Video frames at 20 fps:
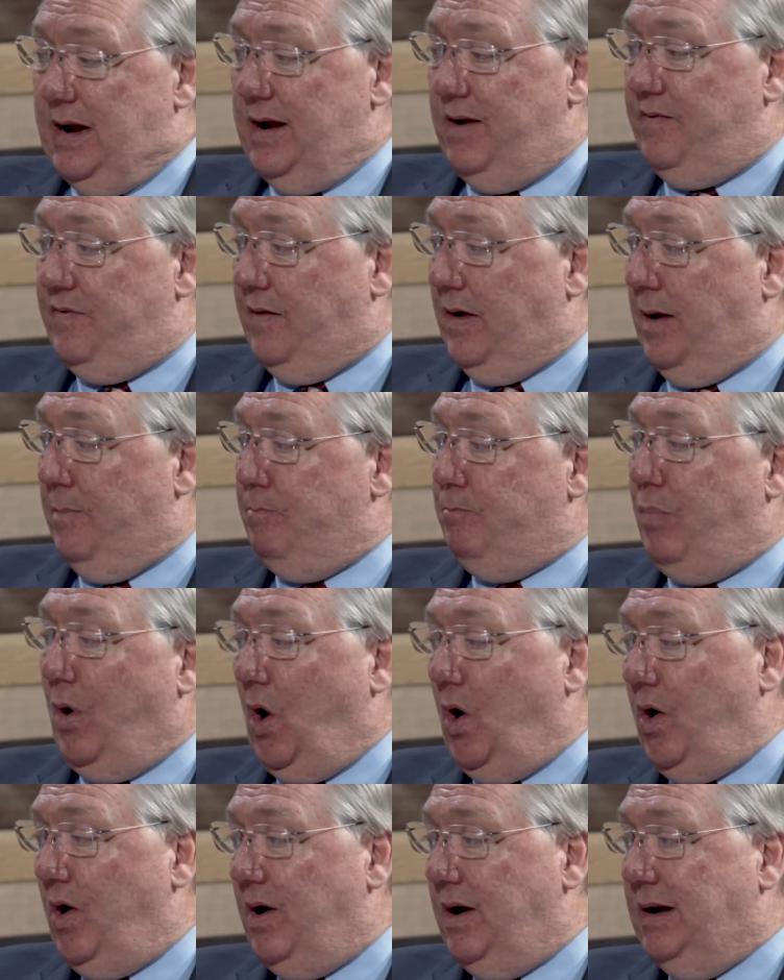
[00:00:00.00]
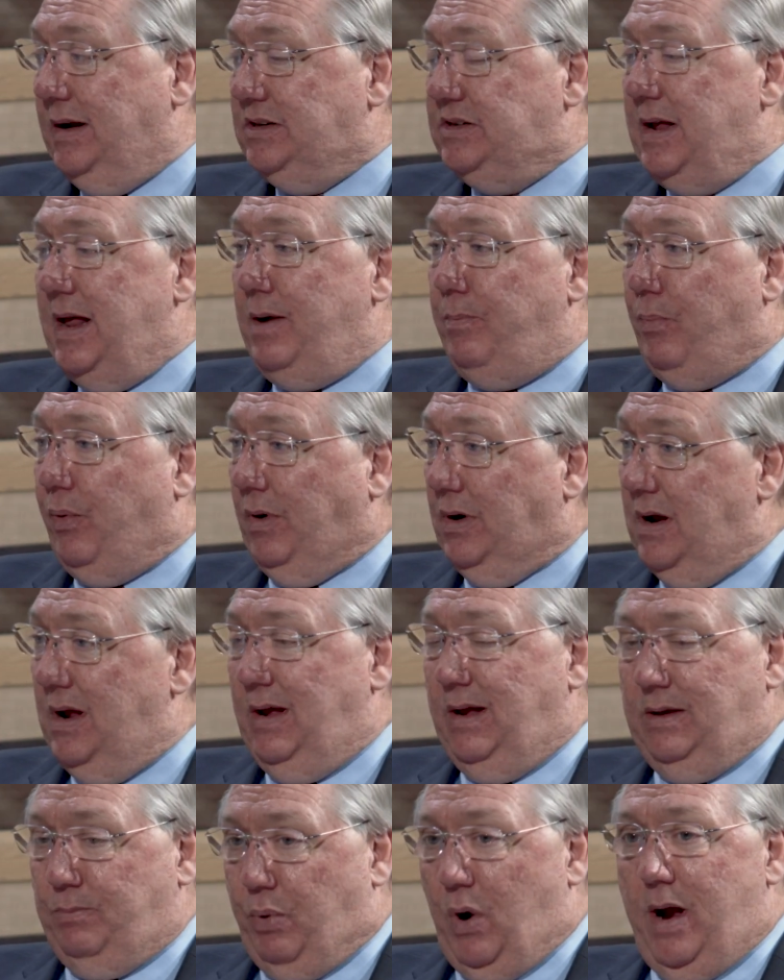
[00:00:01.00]
and uh, burned, is that a pr-
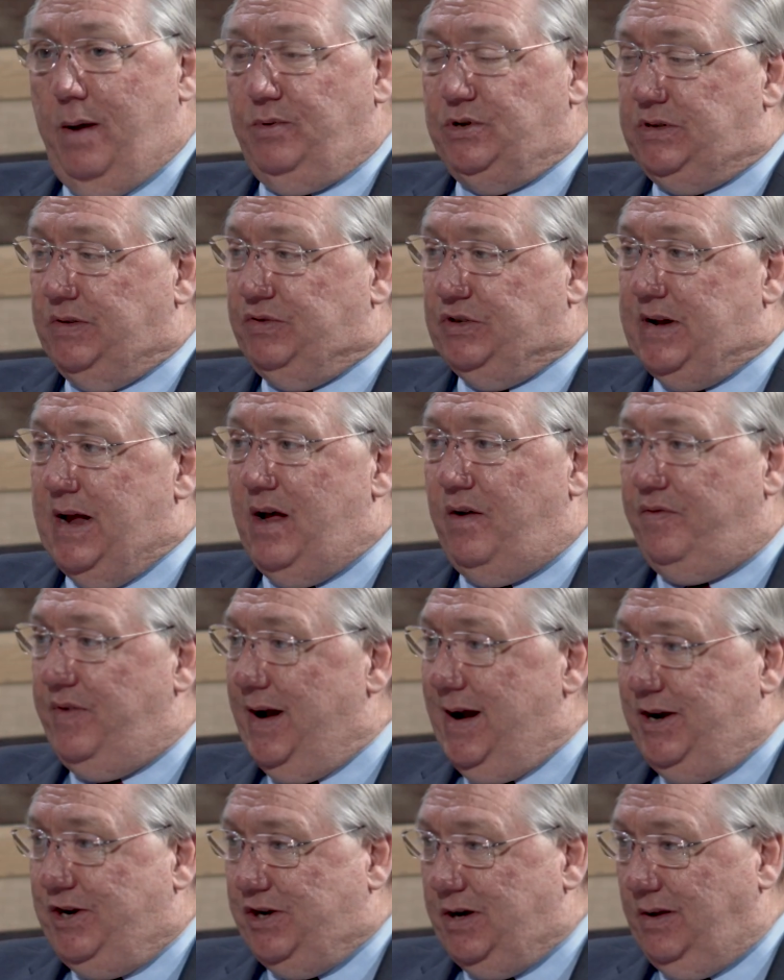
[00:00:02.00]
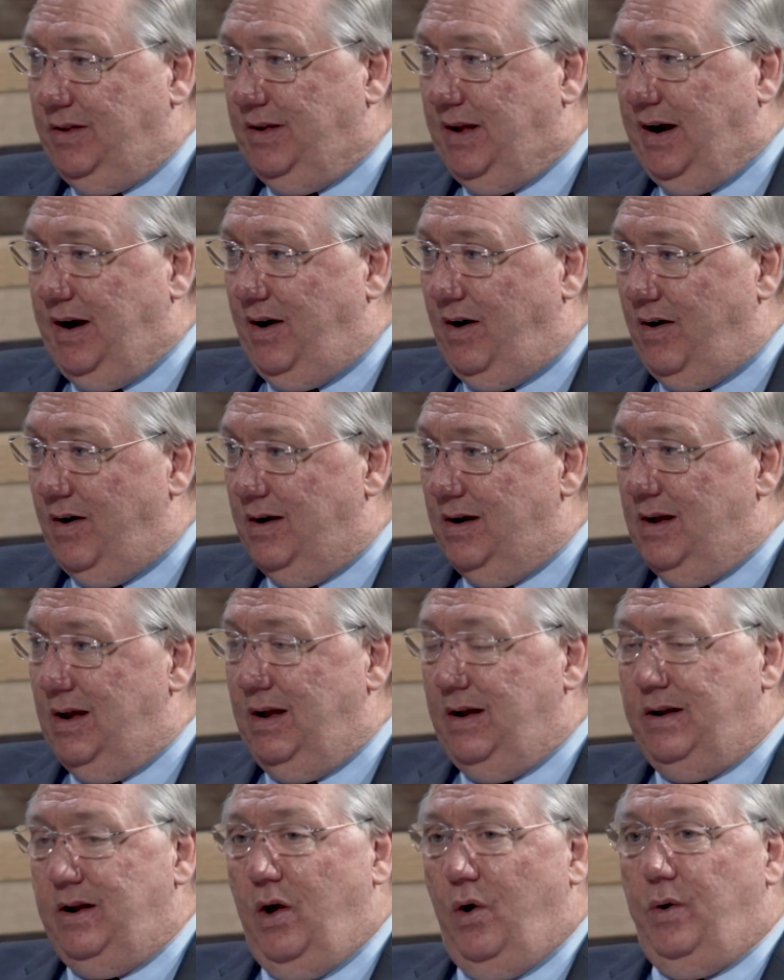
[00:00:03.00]
promise of salvation there?
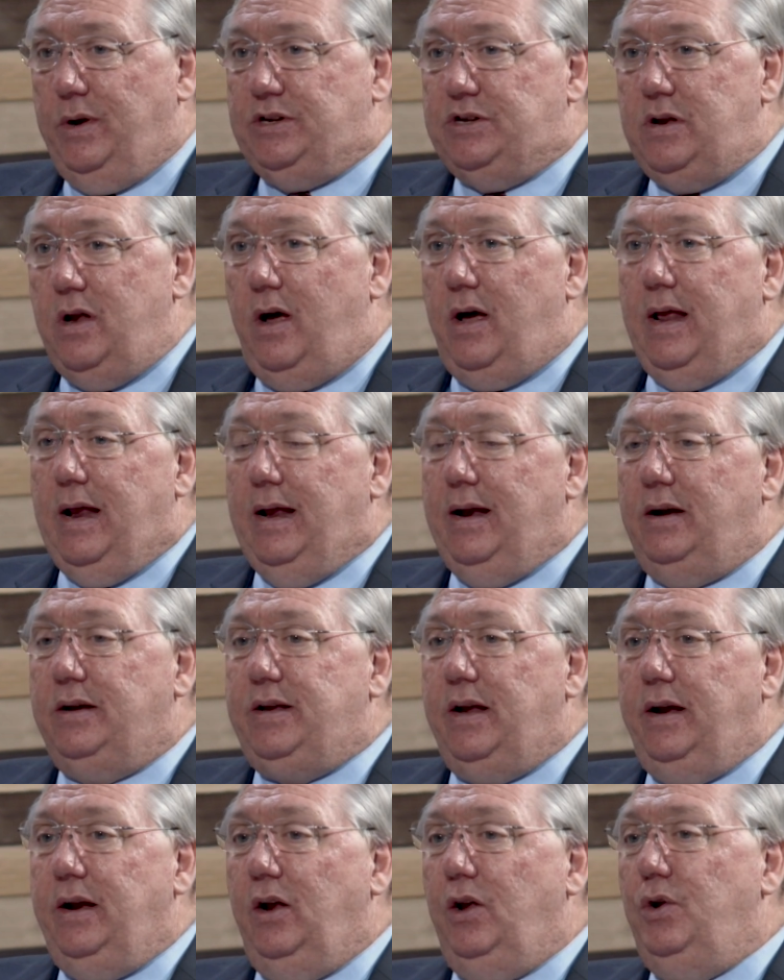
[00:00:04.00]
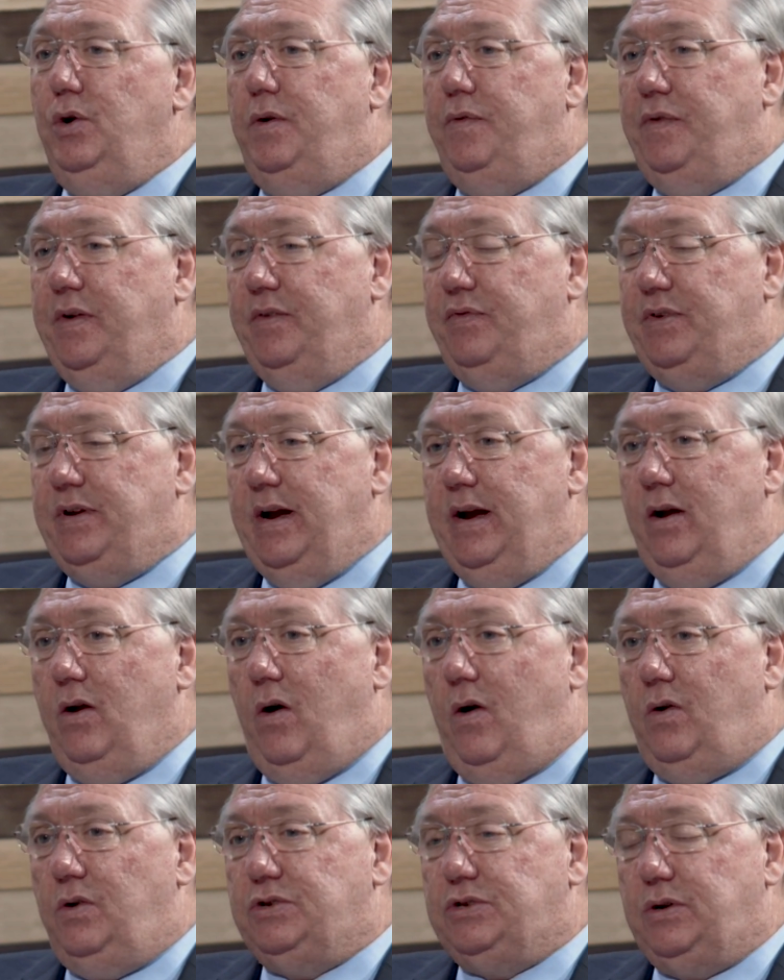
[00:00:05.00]
No, it's not. And I tell you, Luke 15
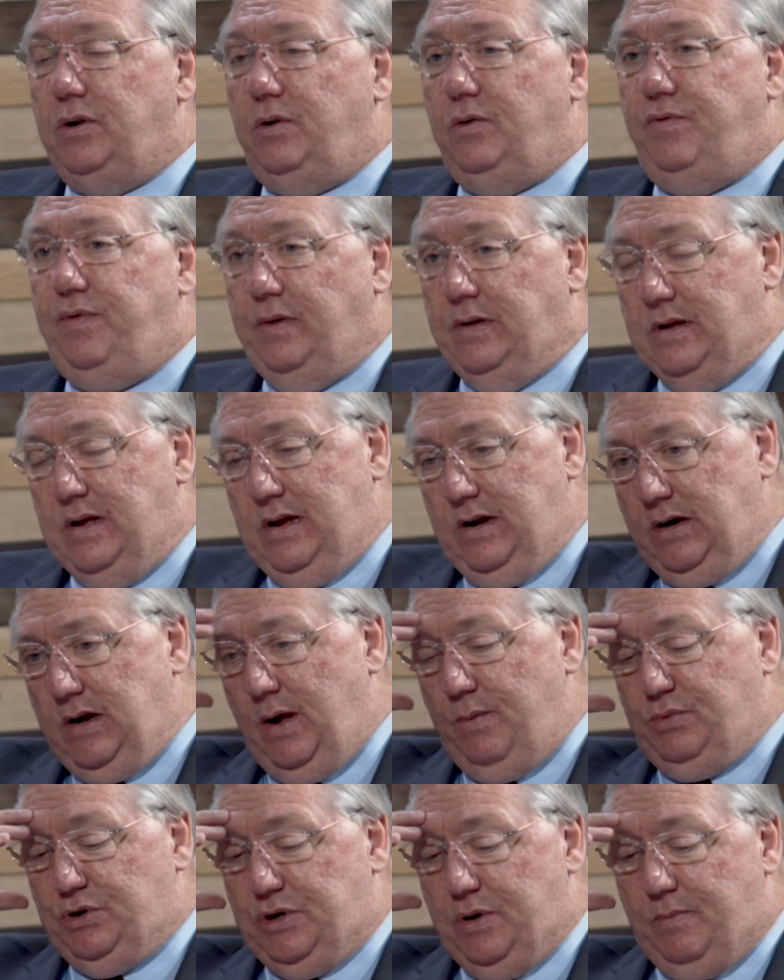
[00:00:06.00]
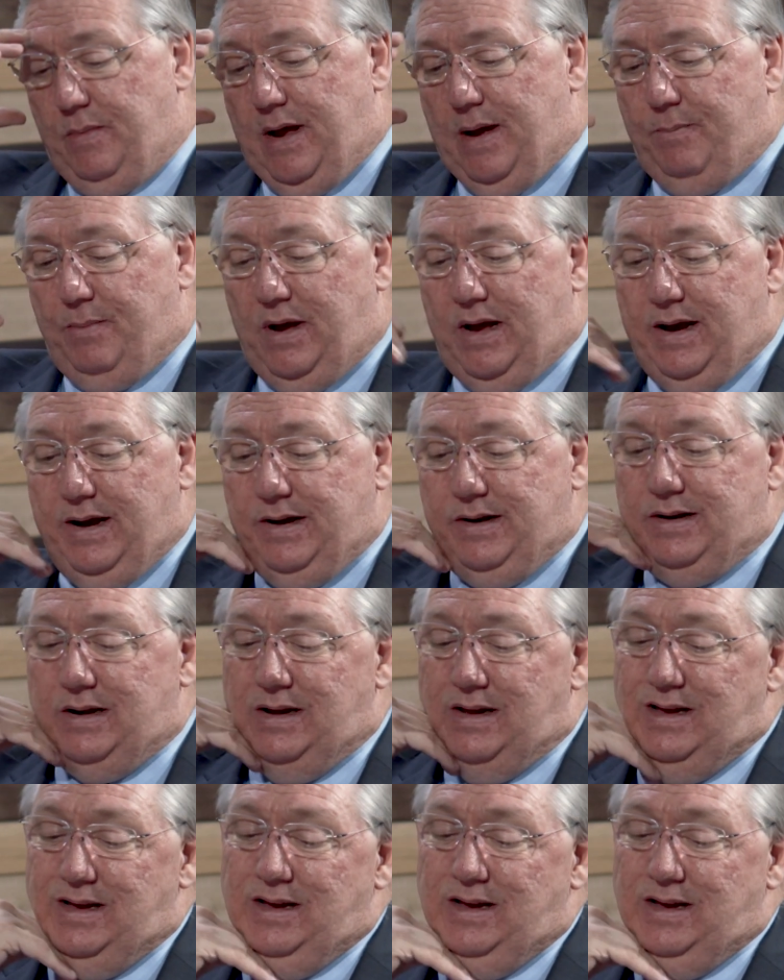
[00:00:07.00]
also f- comes to my mind